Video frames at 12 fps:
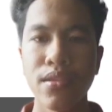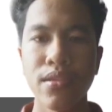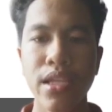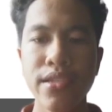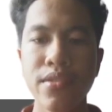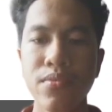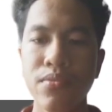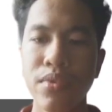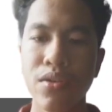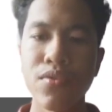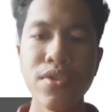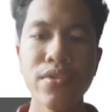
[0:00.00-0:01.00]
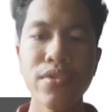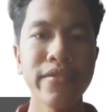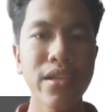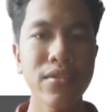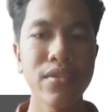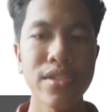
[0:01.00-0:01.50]
Next, we also have
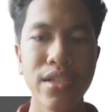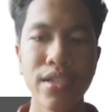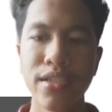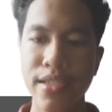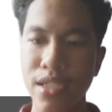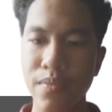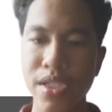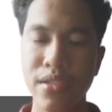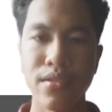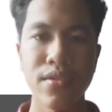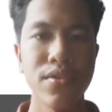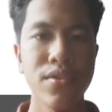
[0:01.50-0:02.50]
technological disruption.